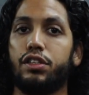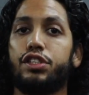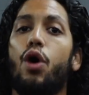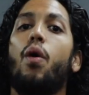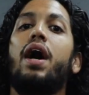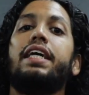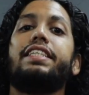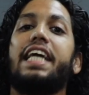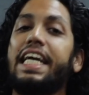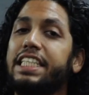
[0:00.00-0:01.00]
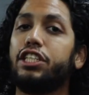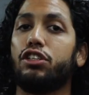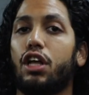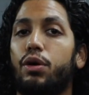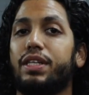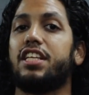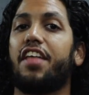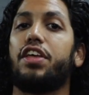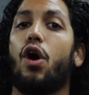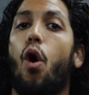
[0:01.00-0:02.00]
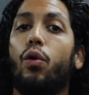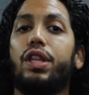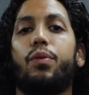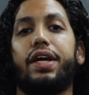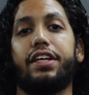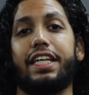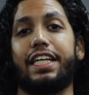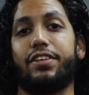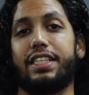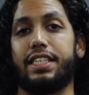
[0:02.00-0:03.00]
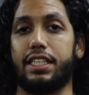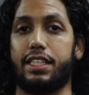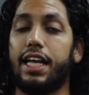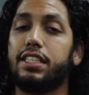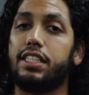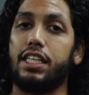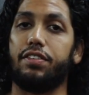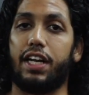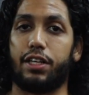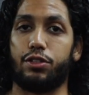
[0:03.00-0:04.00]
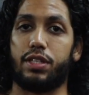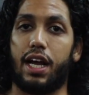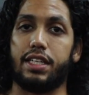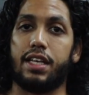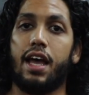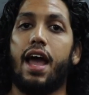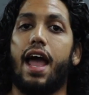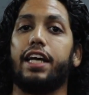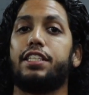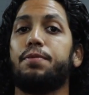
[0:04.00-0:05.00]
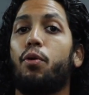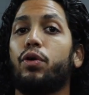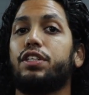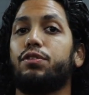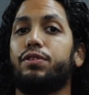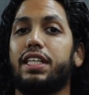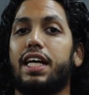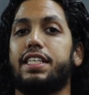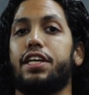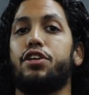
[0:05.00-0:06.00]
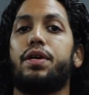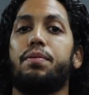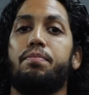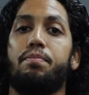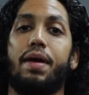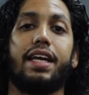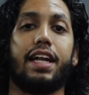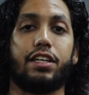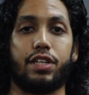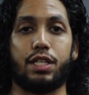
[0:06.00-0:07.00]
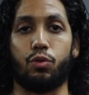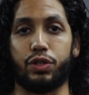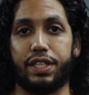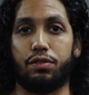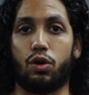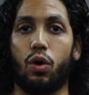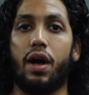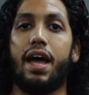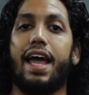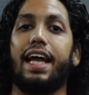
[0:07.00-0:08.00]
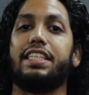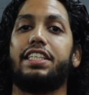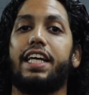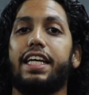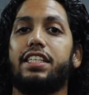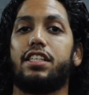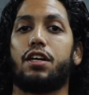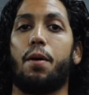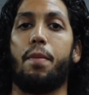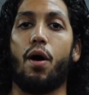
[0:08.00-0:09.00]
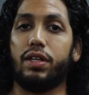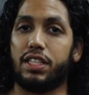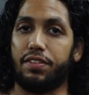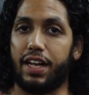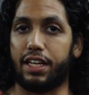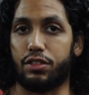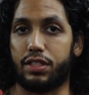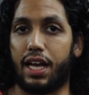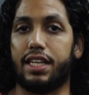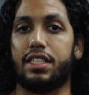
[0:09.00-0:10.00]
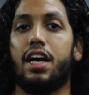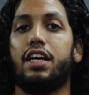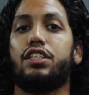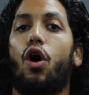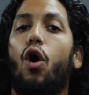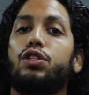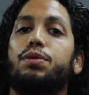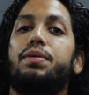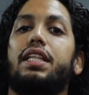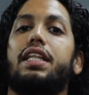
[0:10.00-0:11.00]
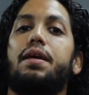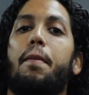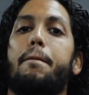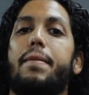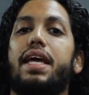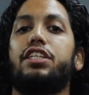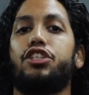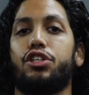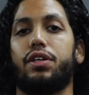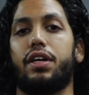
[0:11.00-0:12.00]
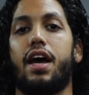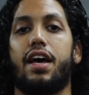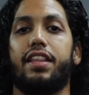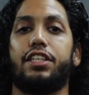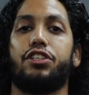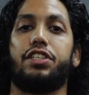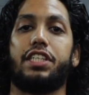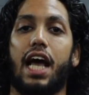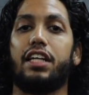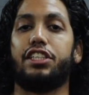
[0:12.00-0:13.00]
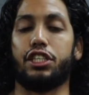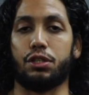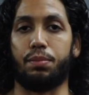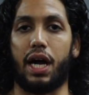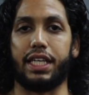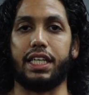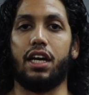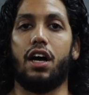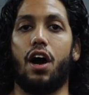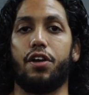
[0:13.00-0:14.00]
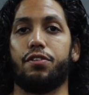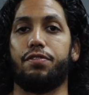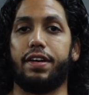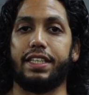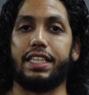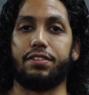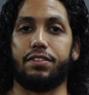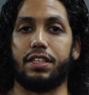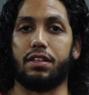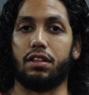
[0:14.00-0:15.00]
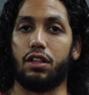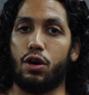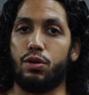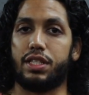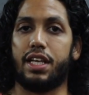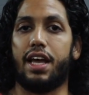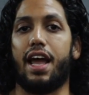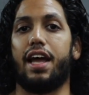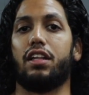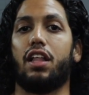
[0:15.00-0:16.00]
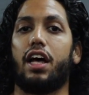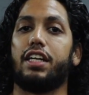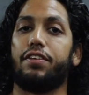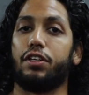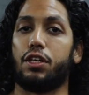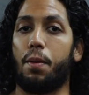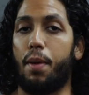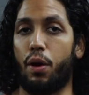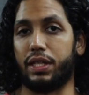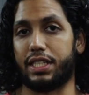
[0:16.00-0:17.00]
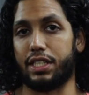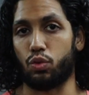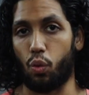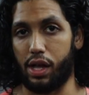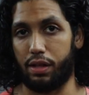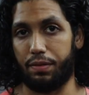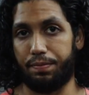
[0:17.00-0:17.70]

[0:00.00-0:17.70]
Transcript: So changing your load is not the only way you can increase the intensity of an exercise, and it's important to realize that you can make an exercise more difficult and change the components of an exercise to ultimately make sure that you're challenging your body under very different loads and a lot of different components as well.